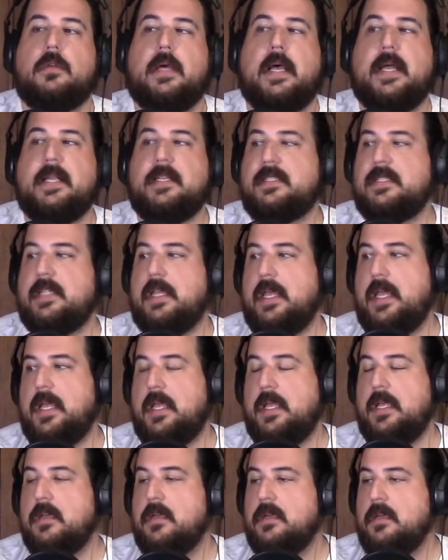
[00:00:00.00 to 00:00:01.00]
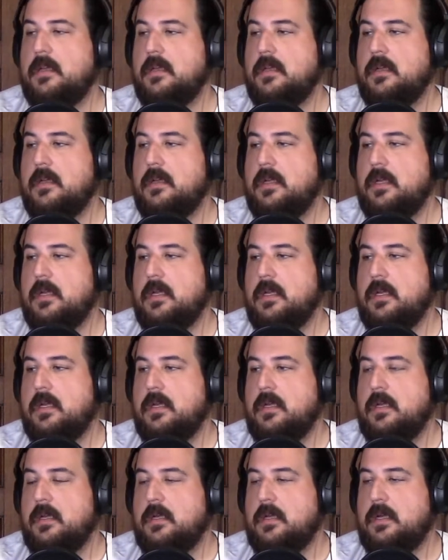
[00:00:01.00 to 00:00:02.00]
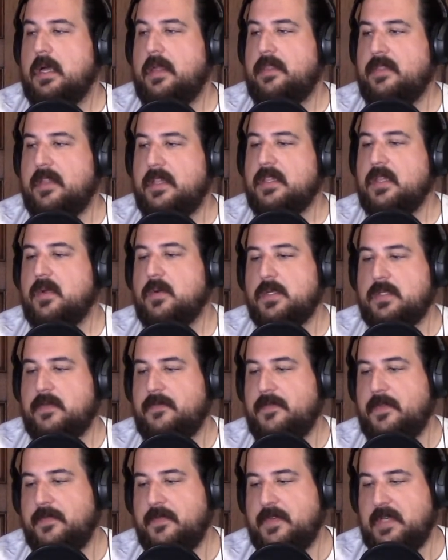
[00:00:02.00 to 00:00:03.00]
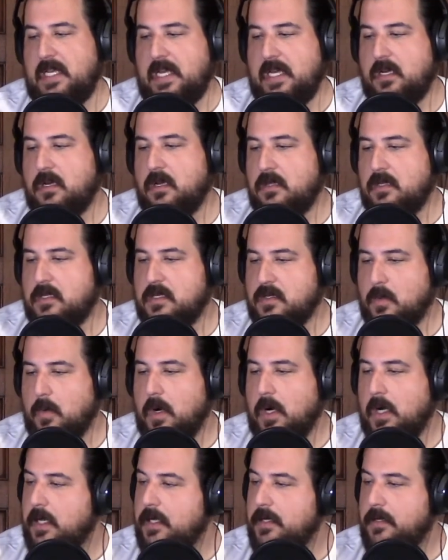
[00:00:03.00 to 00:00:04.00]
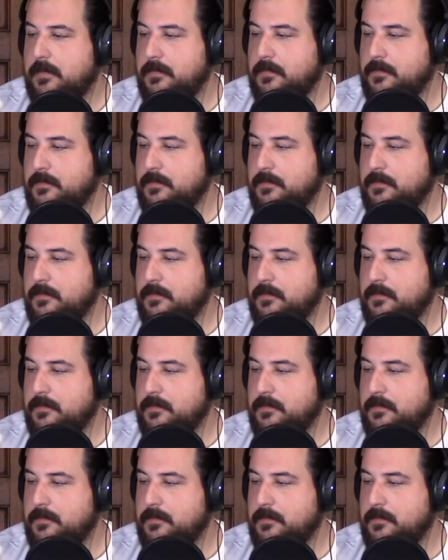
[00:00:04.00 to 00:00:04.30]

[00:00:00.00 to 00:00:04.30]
I'd say, I think there was 15 on the squad.